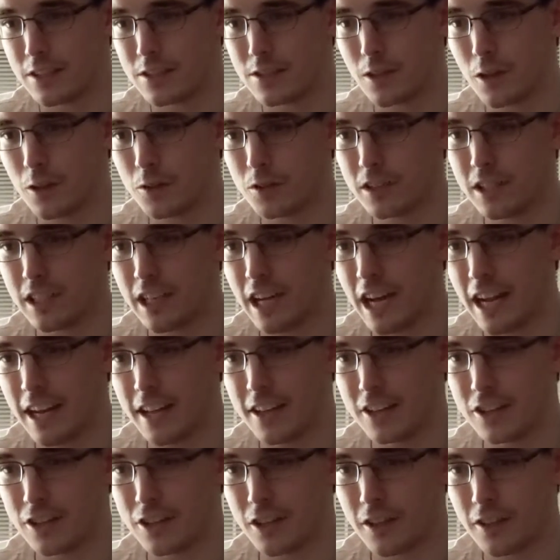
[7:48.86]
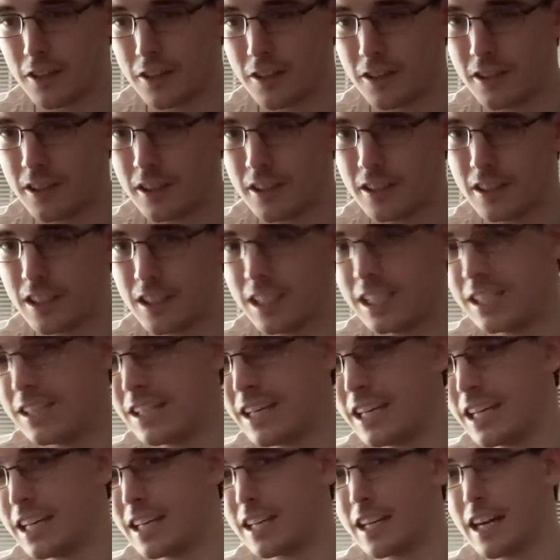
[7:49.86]
salty at each other,
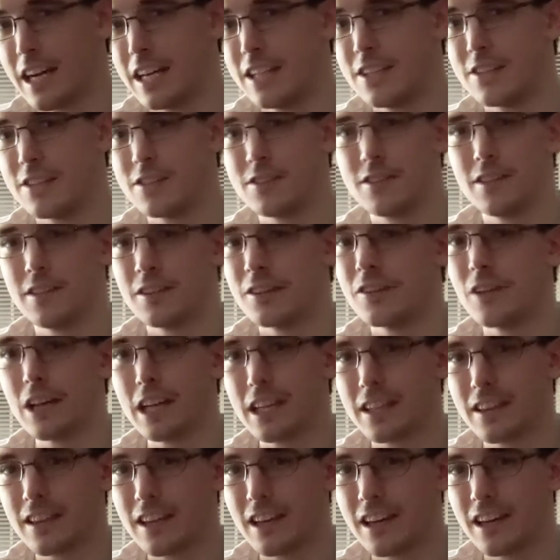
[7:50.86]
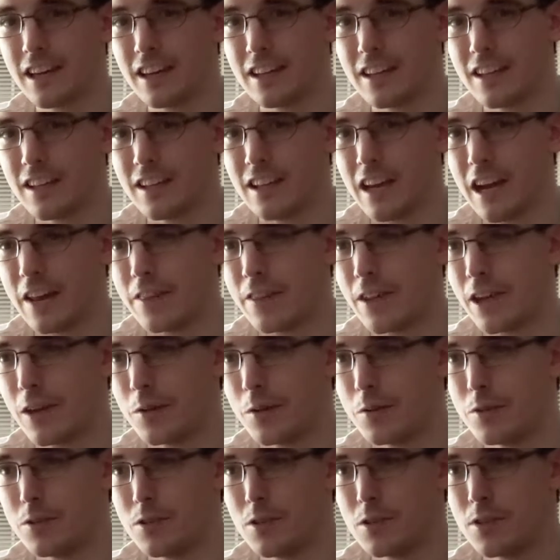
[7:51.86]
and like I just didn't like that. I
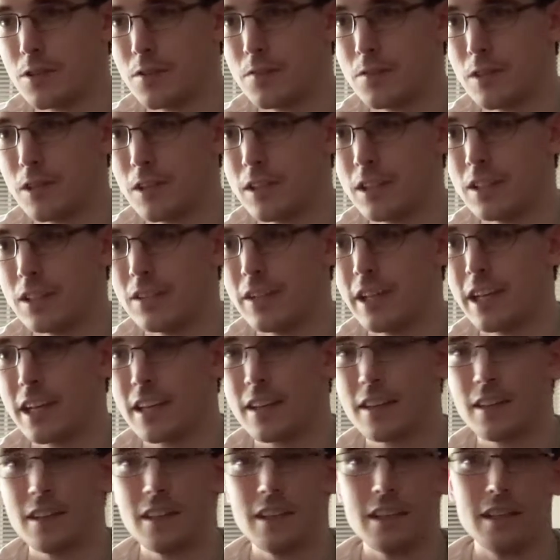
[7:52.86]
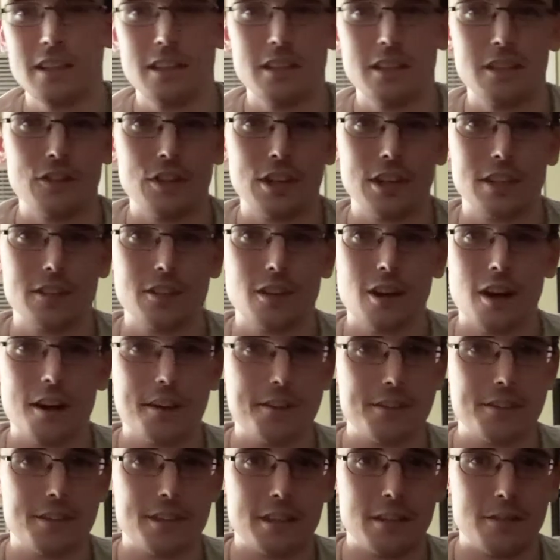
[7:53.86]
thought it was just a very like
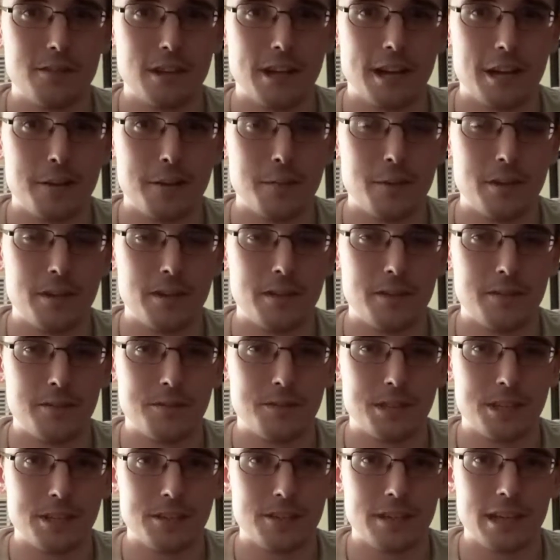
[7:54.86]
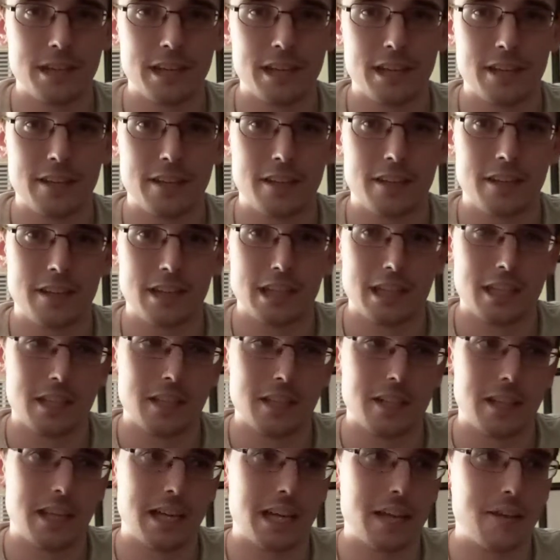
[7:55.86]
toxic environment where like
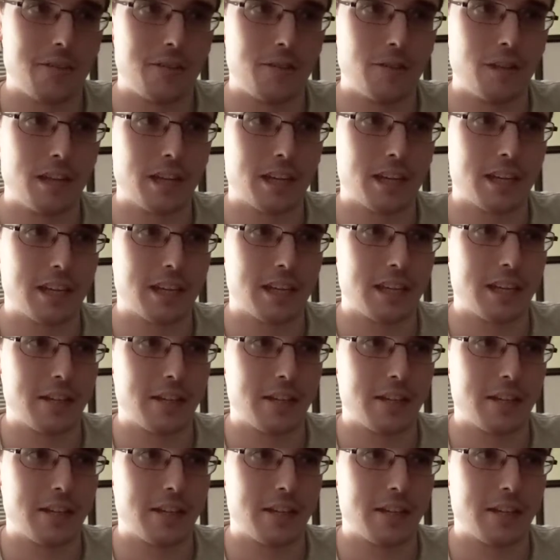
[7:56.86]
I feel like